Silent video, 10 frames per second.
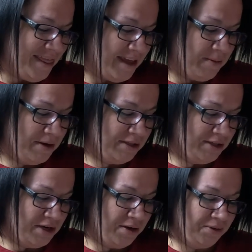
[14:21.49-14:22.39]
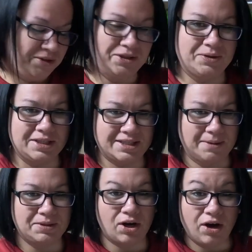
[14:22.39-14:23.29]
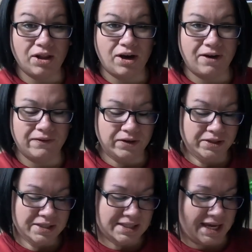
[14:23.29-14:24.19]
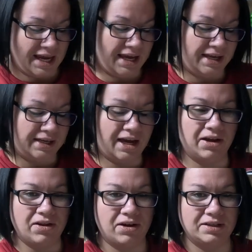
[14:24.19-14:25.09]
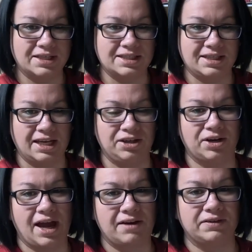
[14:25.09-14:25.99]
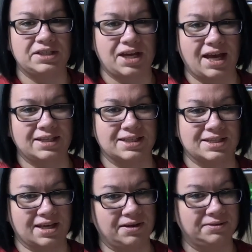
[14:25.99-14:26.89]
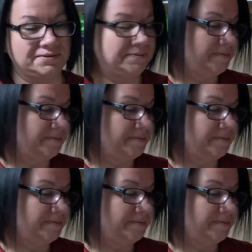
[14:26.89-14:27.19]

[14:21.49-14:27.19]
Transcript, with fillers: They want to know do you accept all offers and how long does it take your average hat to sell?